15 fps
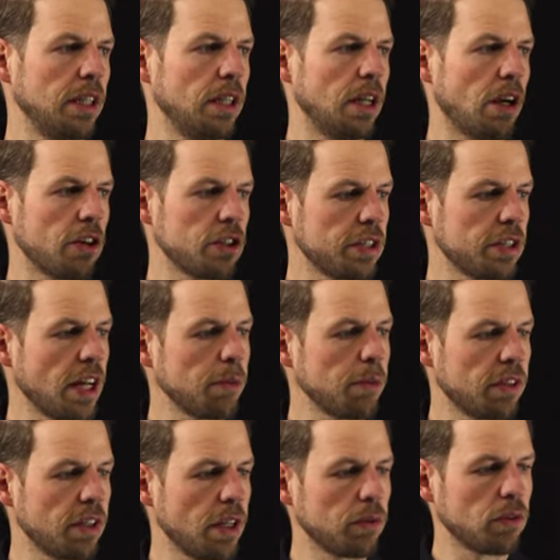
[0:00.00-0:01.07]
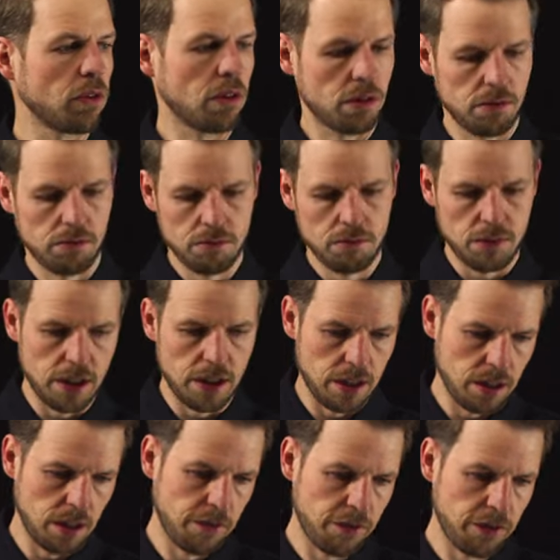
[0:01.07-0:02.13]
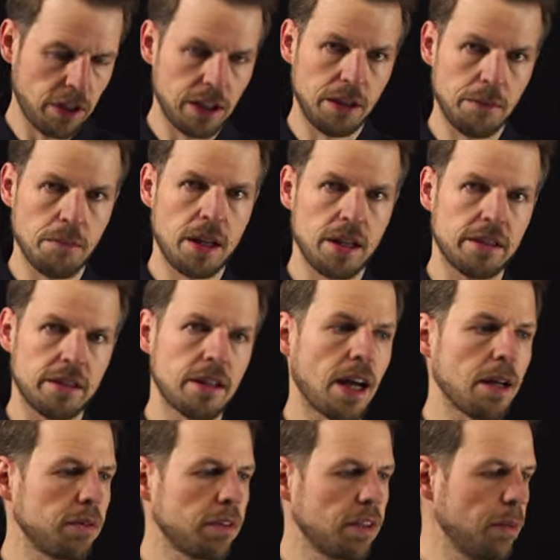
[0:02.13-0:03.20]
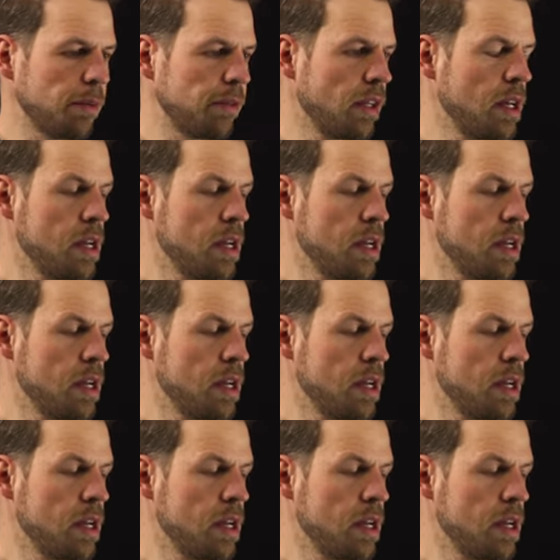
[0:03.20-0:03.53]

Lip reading: large time steps or infinitely many time steps,